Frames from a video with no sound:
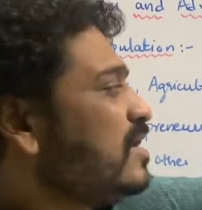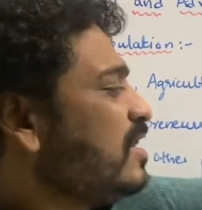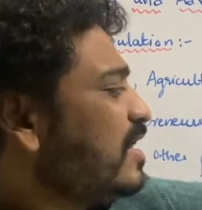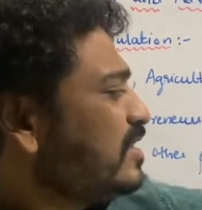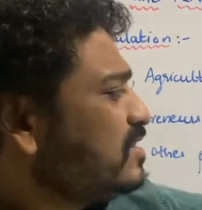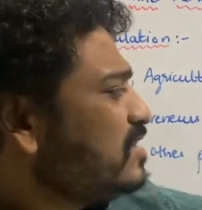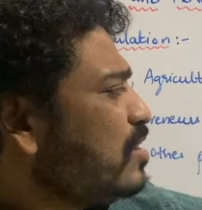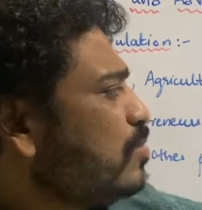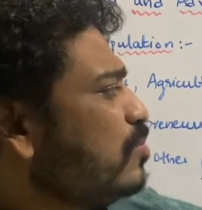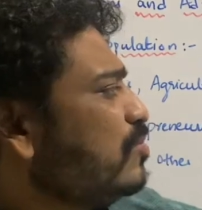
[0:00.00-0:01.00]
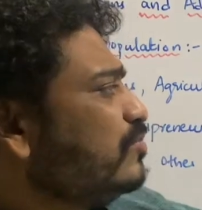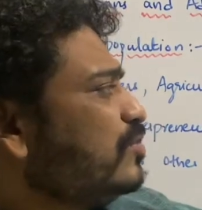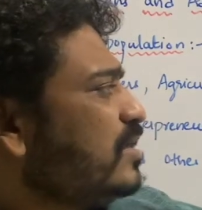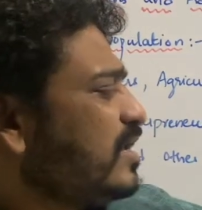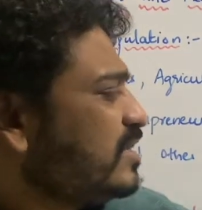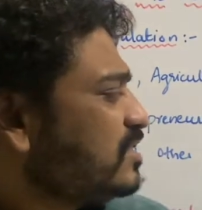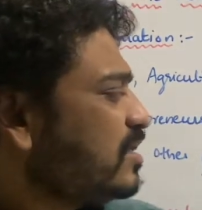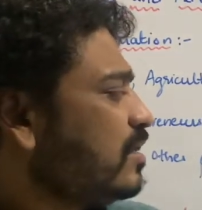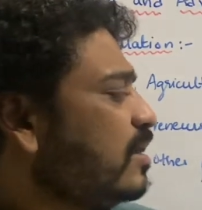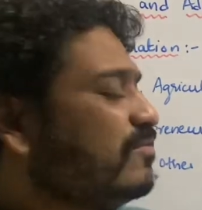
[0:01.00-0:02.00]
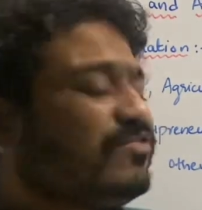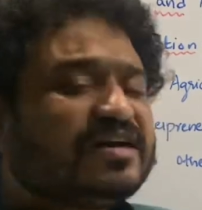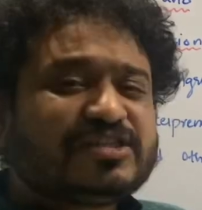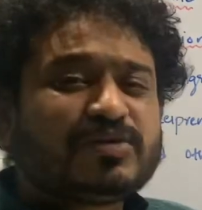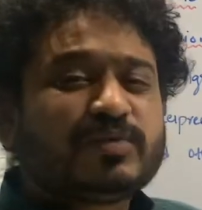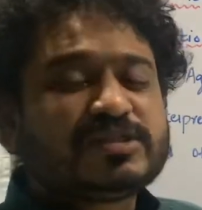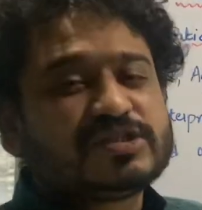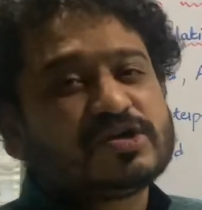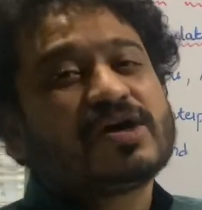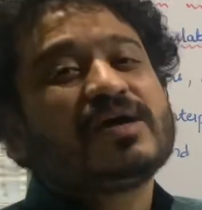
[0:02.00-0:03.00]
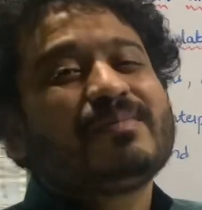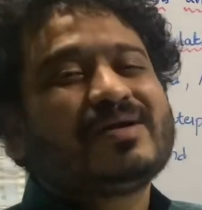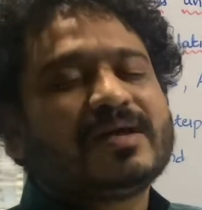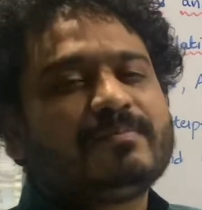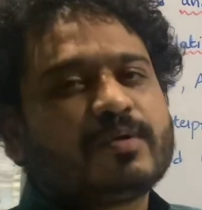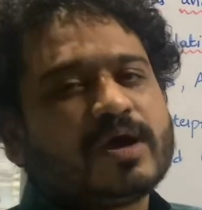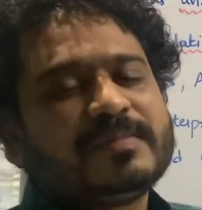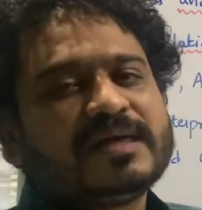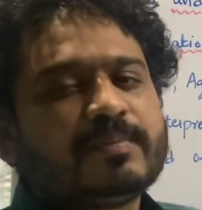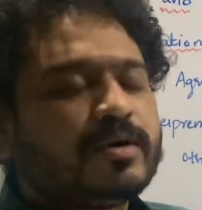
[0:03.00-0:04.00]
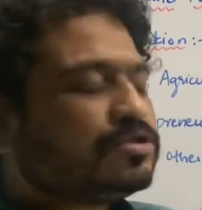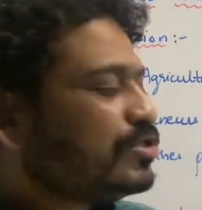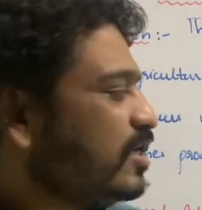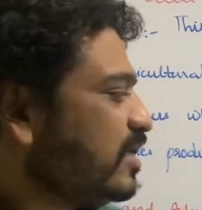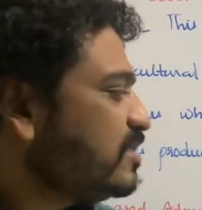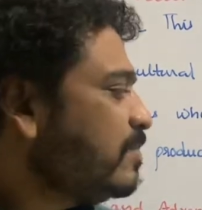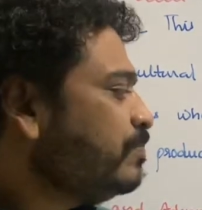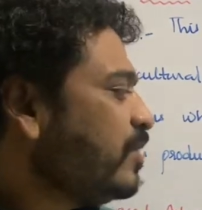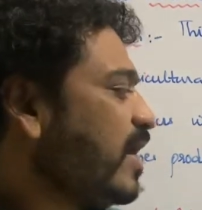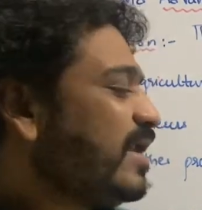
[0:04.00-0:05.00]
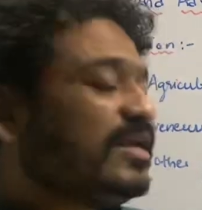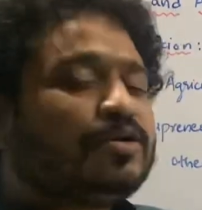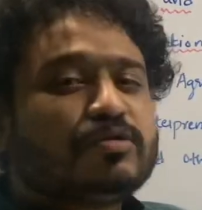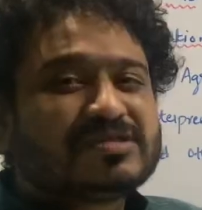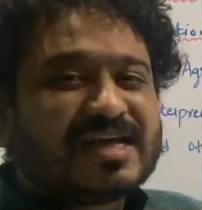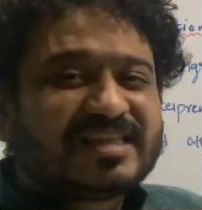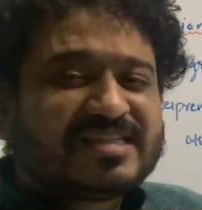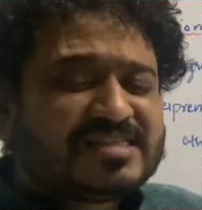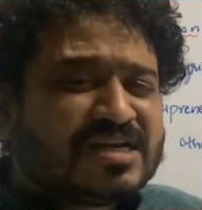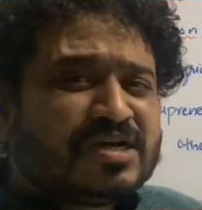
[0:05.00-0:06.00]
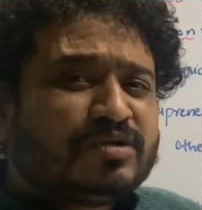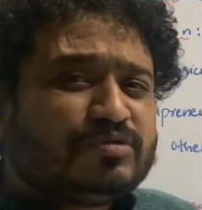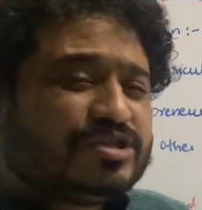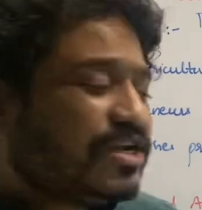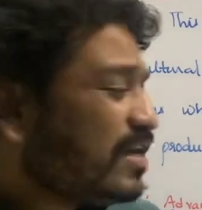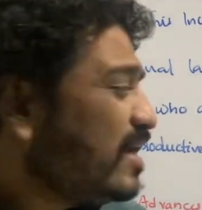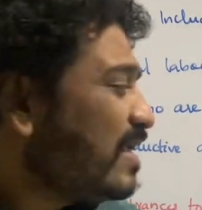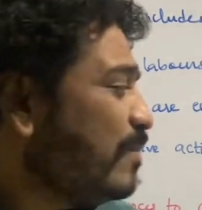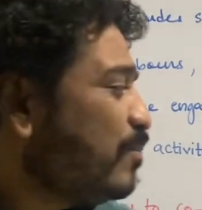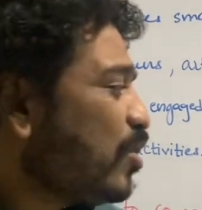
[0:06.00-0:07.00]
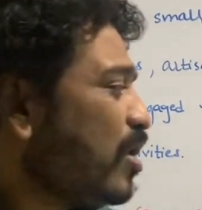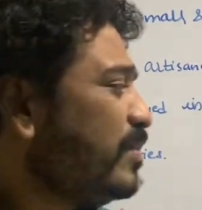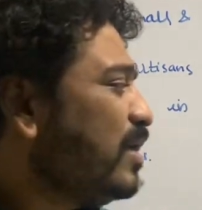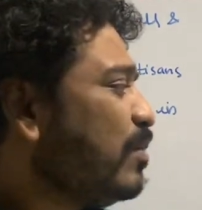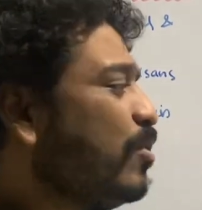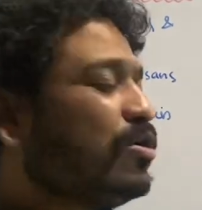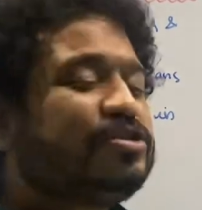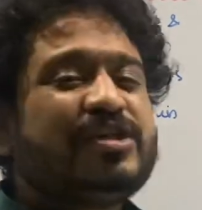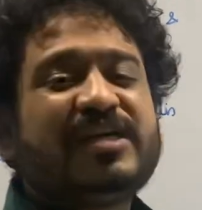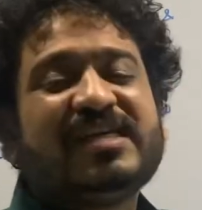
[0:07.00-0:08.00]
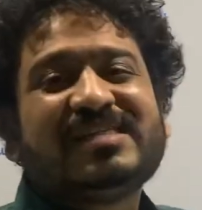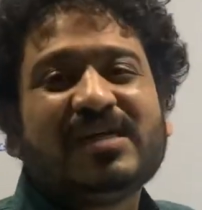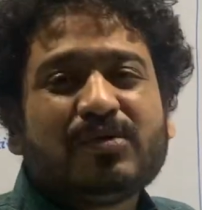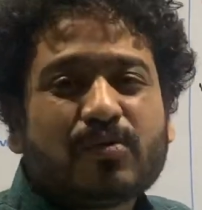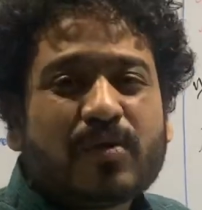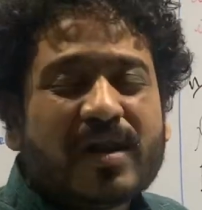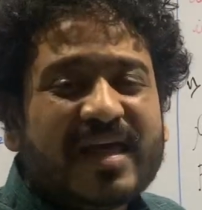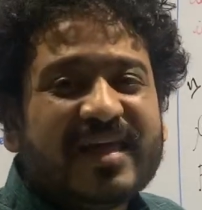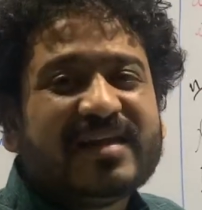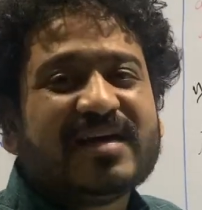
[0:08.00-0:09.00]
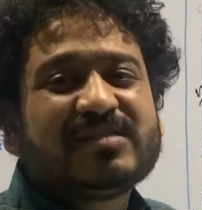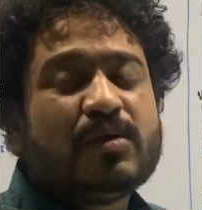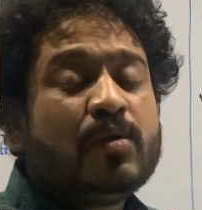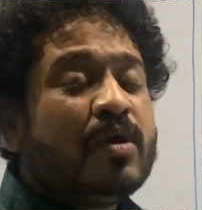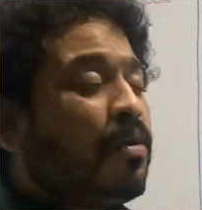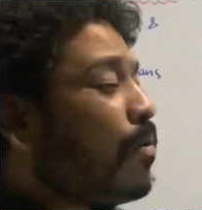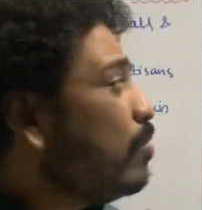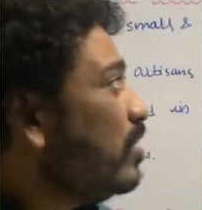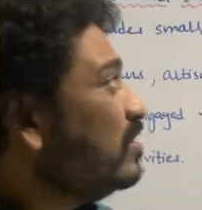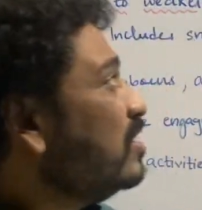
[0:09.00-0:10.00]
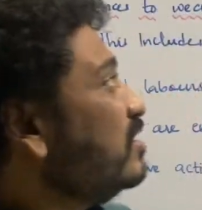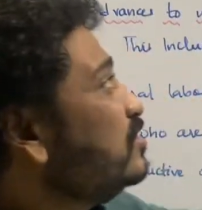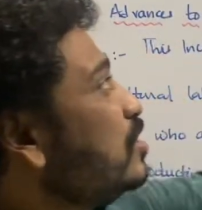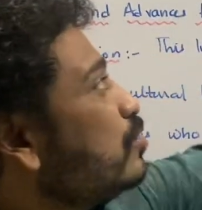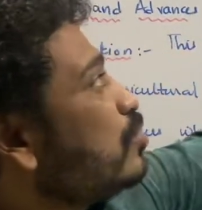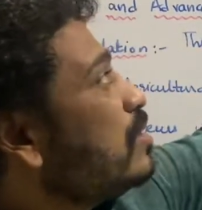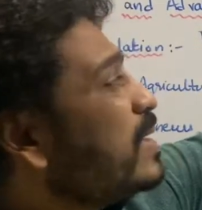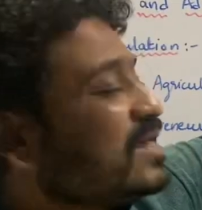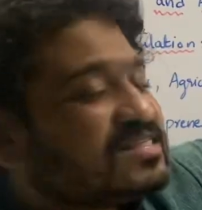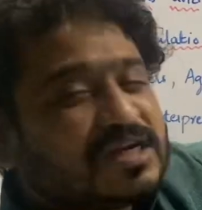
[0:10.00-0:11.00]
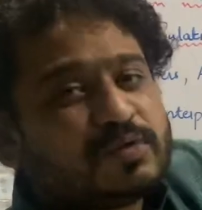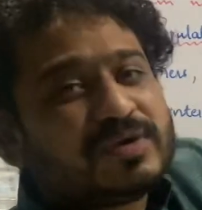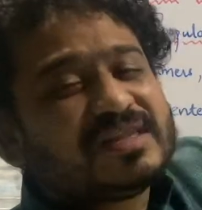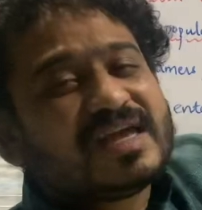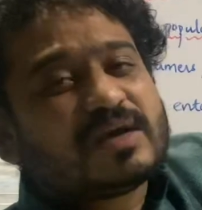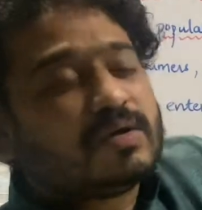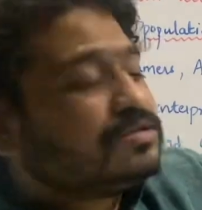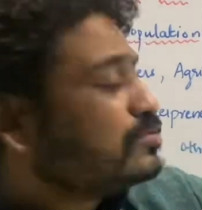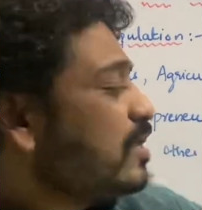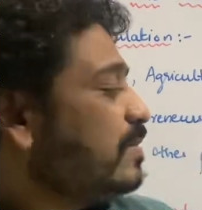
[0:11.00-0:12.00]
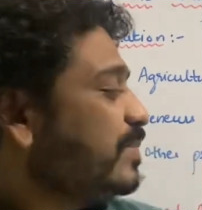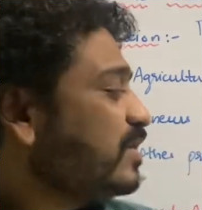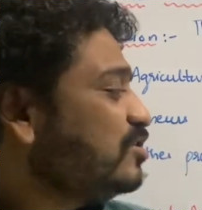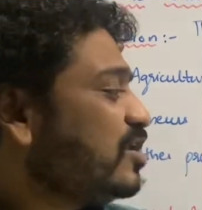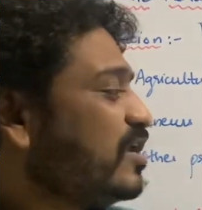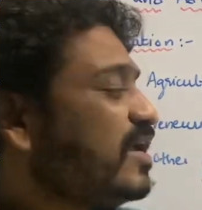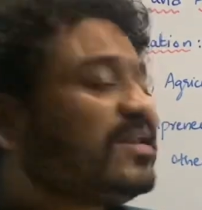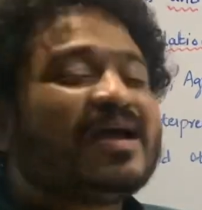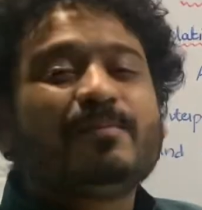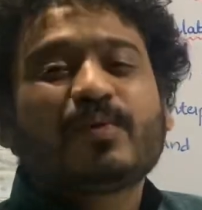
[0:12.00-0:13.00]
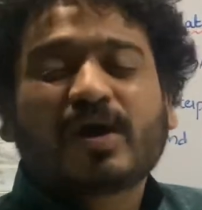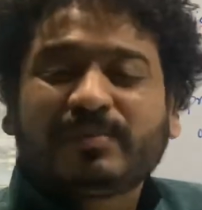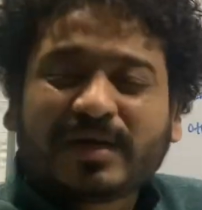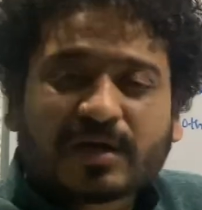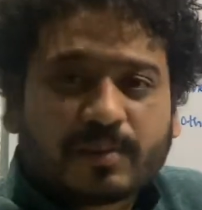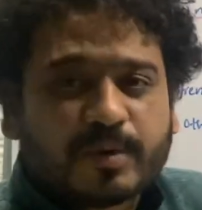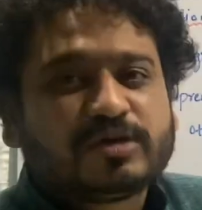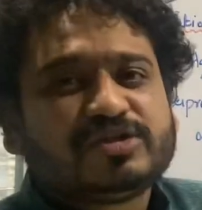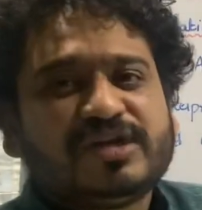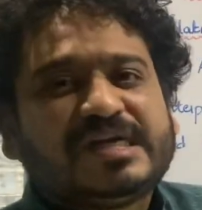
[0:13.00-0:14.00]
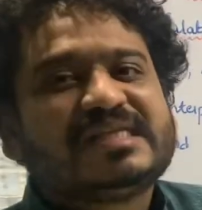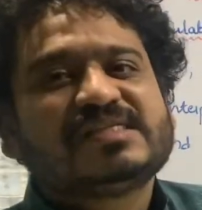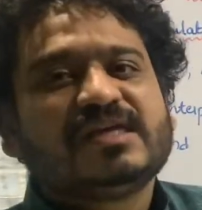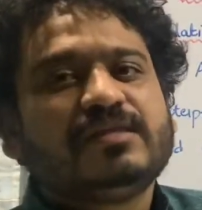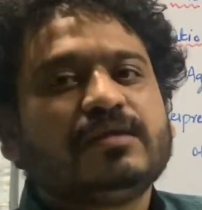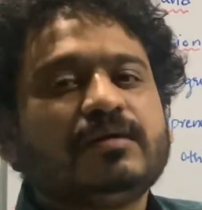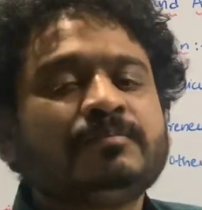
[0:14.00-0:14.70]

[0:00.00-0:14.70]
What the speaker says: Let us now move to the next function, which is talking about employment opportunities, and it goes like this: to generate employment opportunities in rural areas. Now, what the regional rural banks are doing, they are also helping generate employment opportunities in the